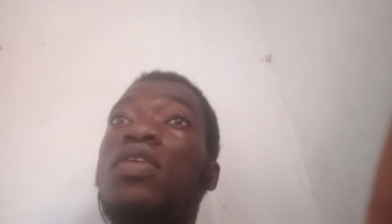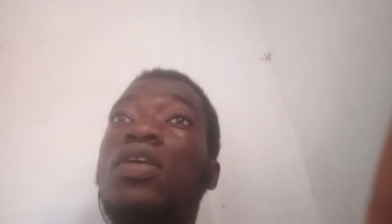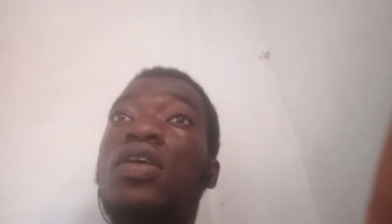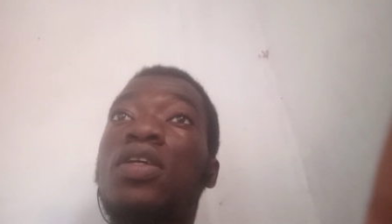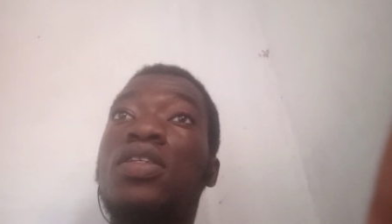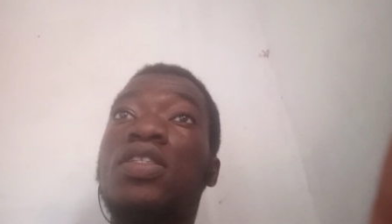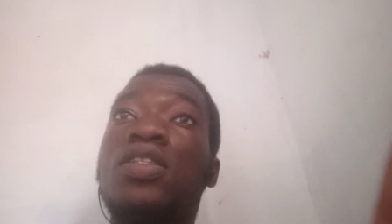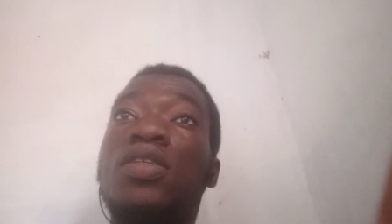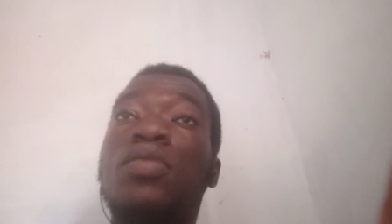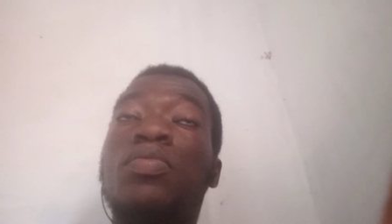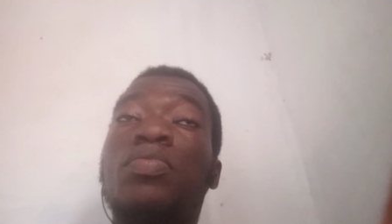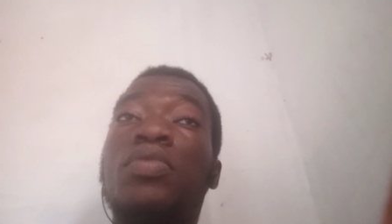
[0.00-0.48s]

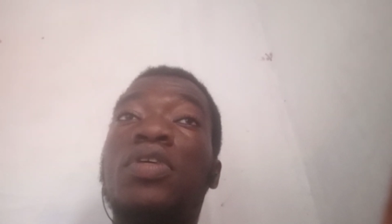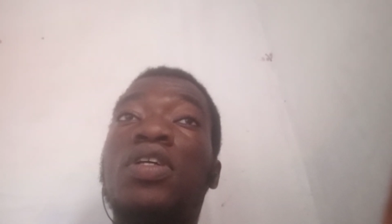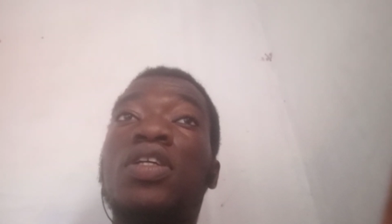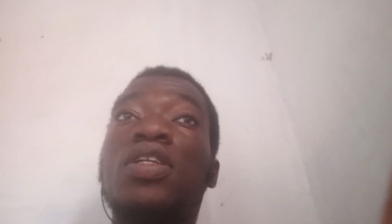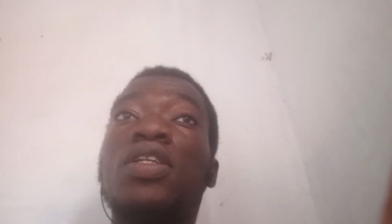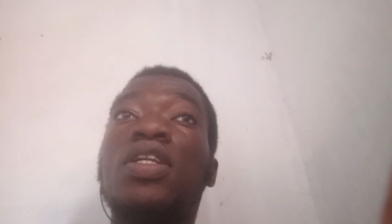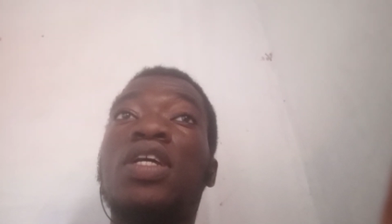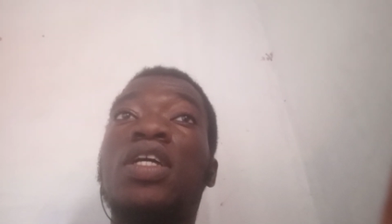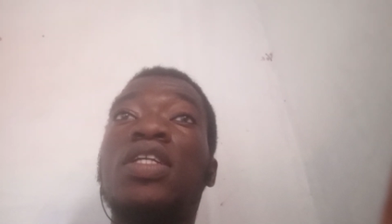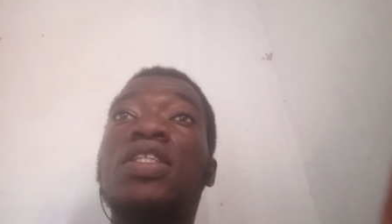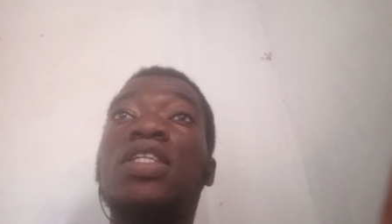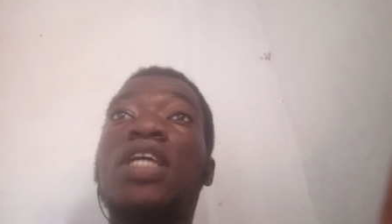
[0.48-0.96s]
gets you
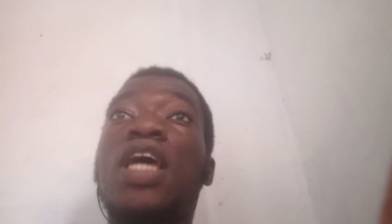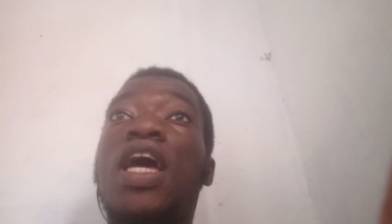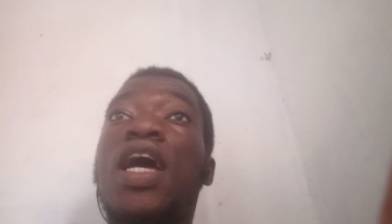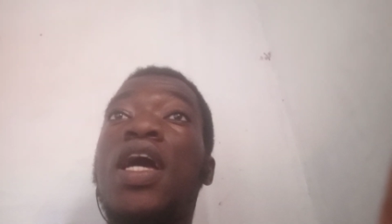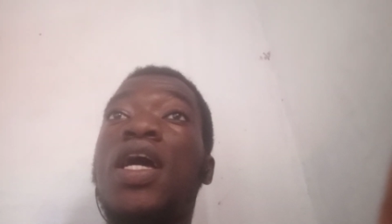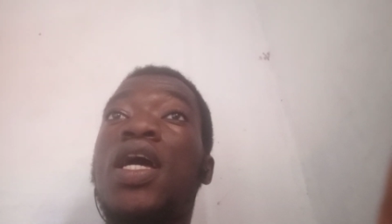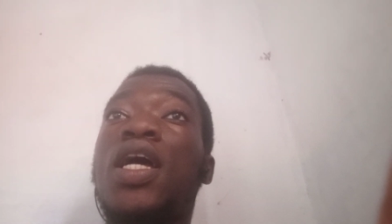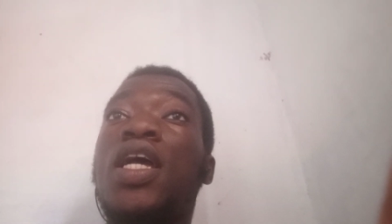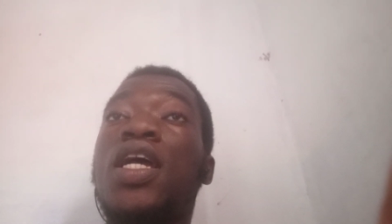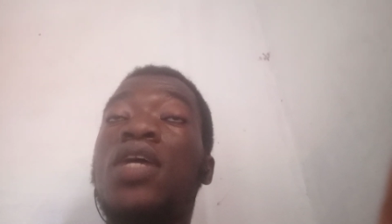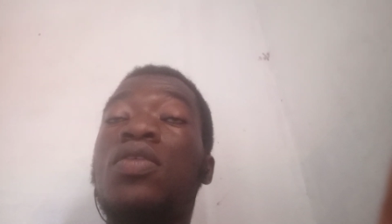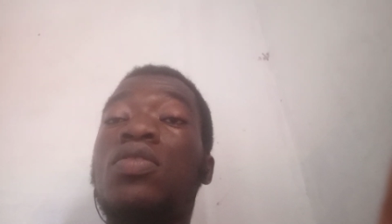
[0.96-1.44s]
pregnant
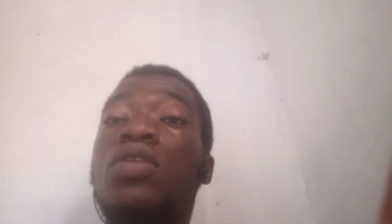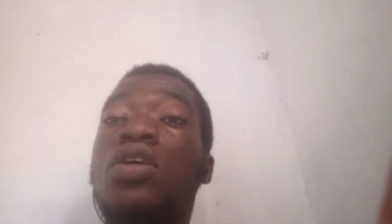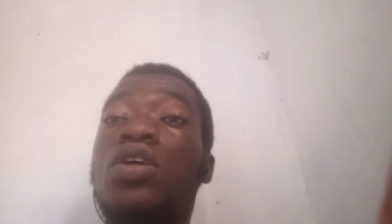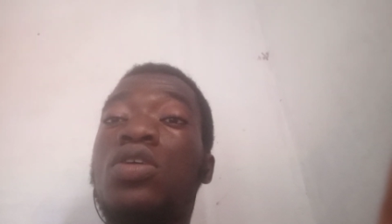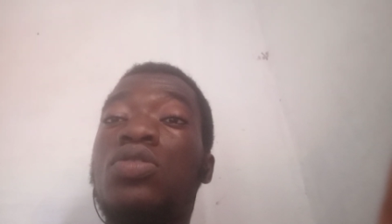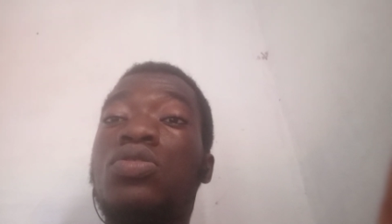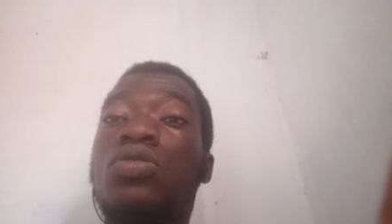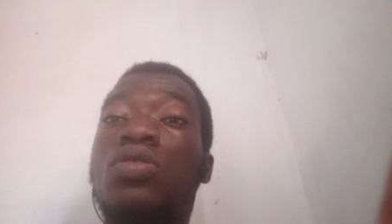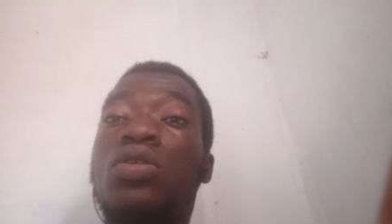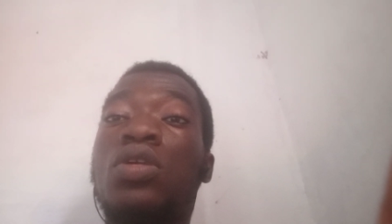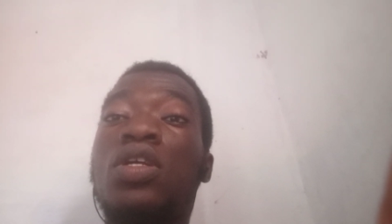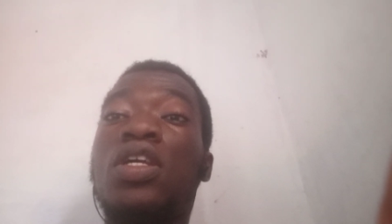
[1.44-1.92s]
her
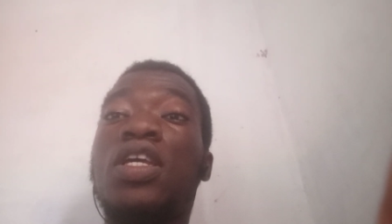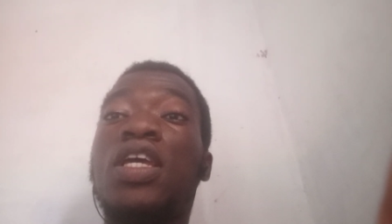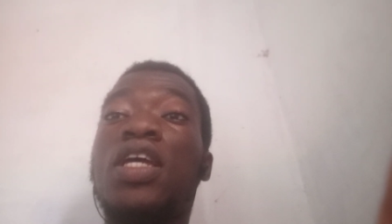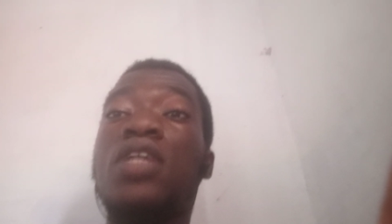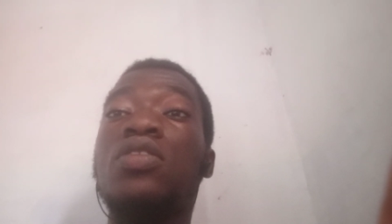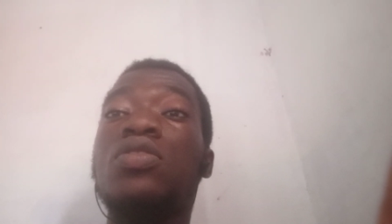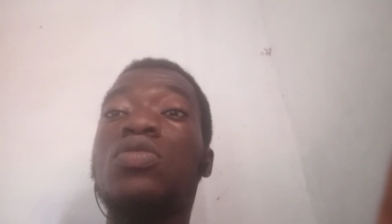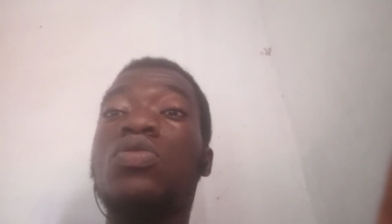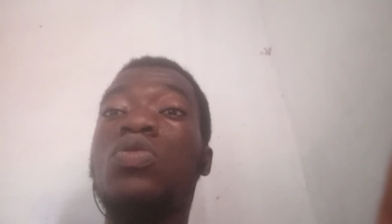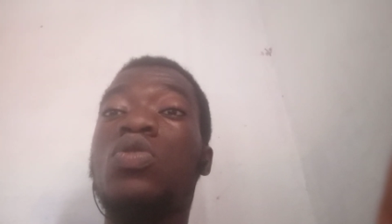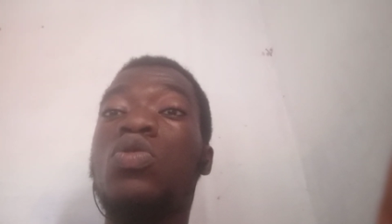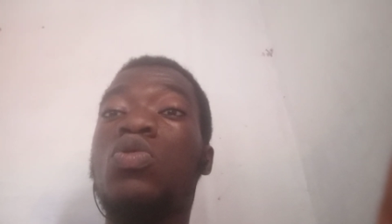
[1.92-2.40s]
education
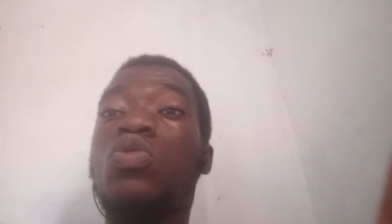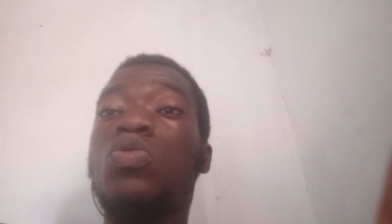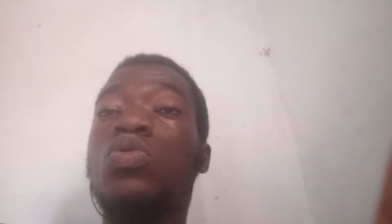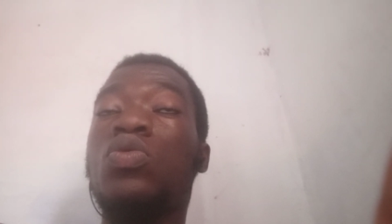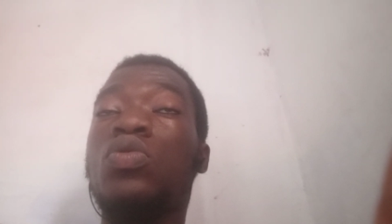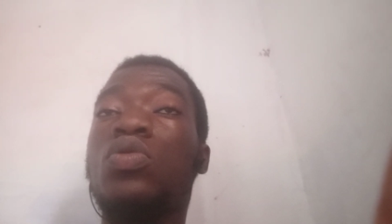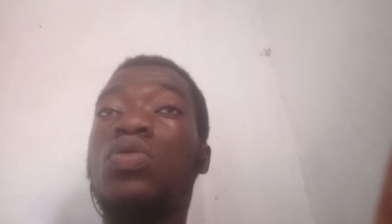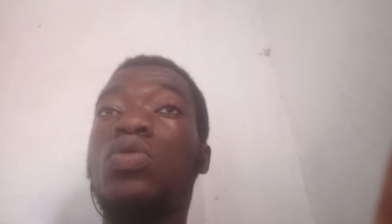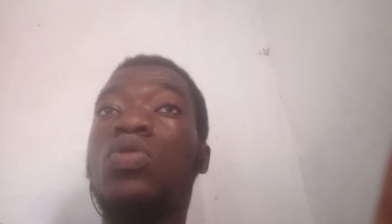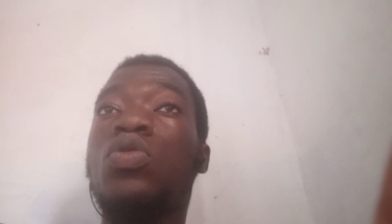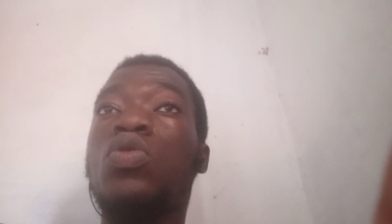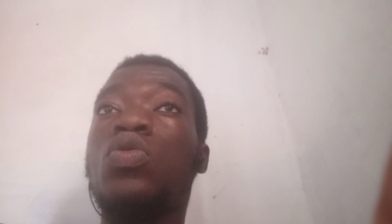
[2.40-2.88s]
gets old
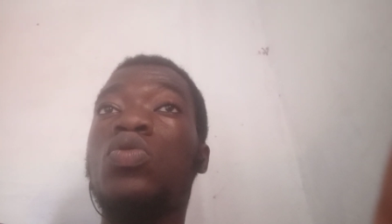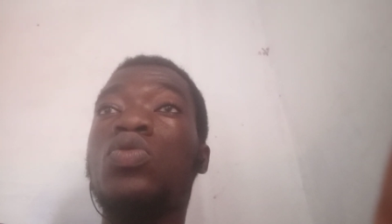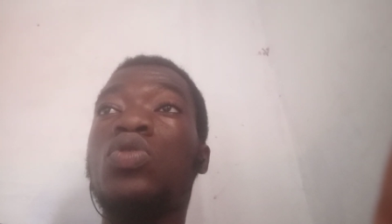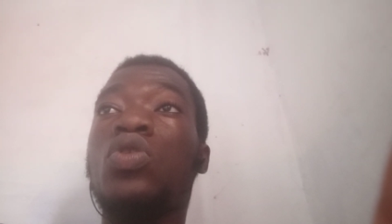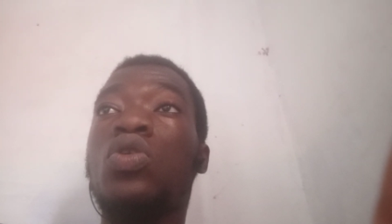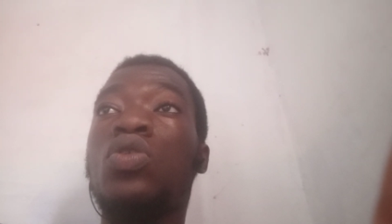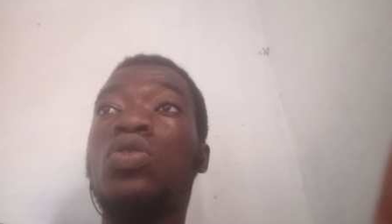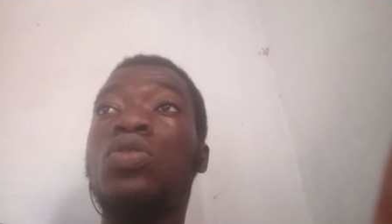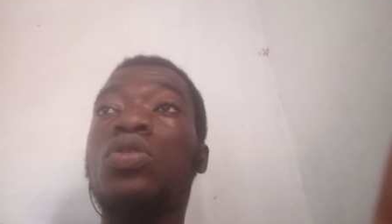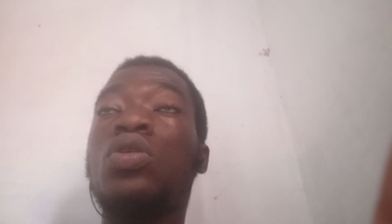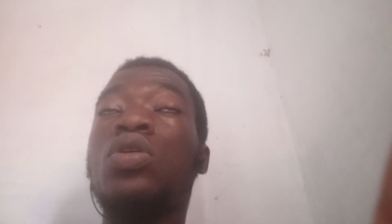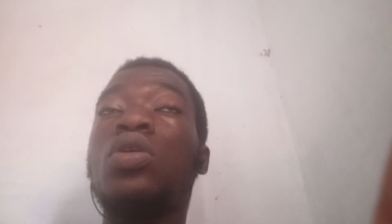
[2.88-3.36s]
hold
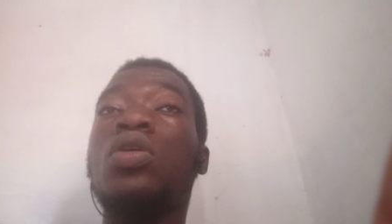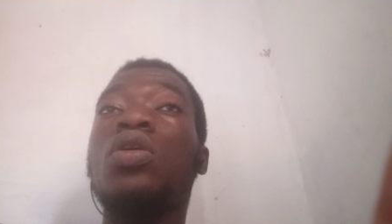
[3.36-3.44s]
on